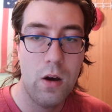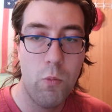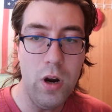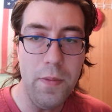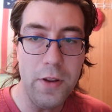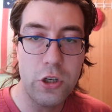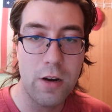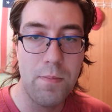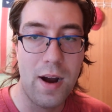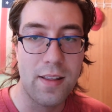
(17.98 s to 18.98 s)
One of these
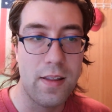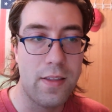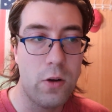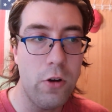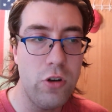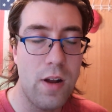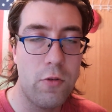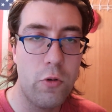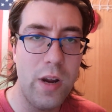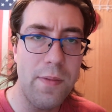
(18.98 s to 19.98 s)
shared mindsets is a question
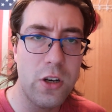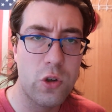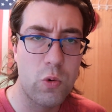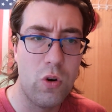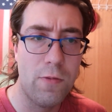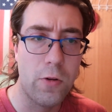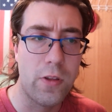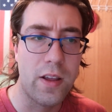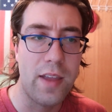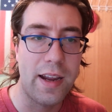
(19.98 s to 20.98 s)
of creative control
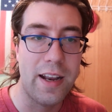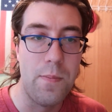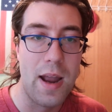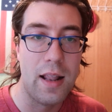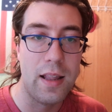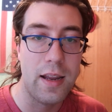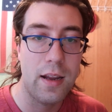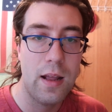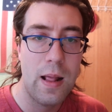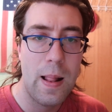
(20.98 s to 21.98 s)
versus executive meddling.